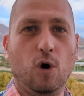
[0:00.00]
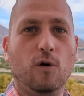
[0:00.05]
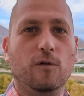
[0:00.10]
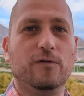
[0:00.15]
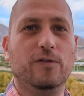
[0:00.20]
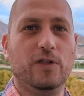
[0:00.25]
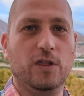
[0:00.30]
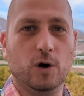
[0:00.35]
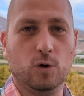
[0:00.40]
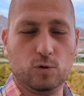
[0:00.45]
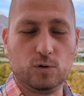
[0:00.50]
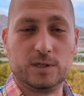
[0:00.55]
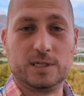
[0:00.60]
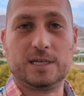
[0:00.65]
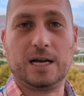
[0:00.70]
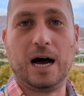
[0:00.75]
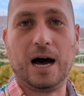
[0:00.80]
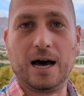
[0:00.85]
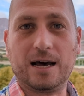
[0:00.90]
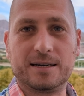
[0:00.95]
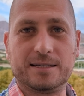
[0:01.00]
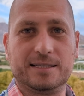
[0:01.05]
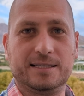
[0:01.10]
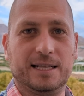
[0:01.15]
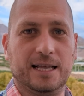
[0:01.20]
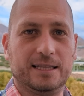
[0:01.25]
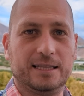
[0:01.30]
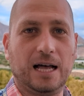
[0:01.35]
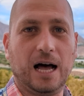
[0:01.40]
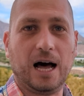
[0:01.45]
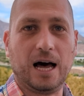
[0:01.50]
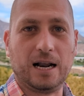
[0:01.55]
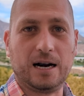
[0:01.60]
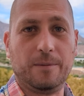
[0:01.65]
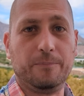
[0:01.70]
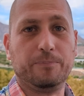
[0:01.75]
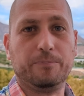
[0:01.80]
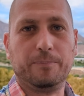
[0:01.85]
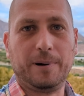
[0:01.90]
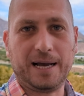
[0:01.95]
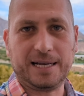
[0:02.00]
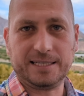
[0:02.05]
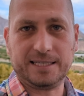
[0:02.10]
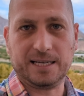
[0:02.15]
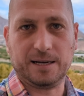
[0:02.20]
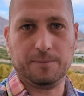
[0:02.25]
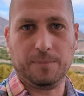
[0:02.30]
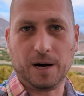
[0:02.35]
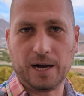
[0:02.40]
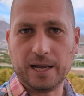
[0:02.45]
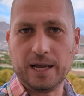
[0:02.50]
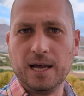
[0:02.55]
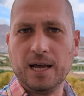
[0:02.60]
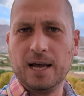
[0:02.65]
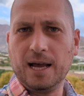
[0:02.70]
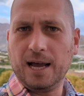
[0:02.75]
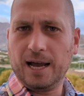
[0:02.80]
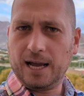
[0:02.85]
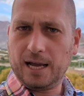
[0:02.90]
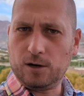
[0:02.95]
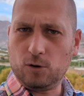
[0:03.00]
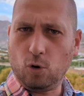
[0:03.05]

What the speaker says: of those cars that are passing by. And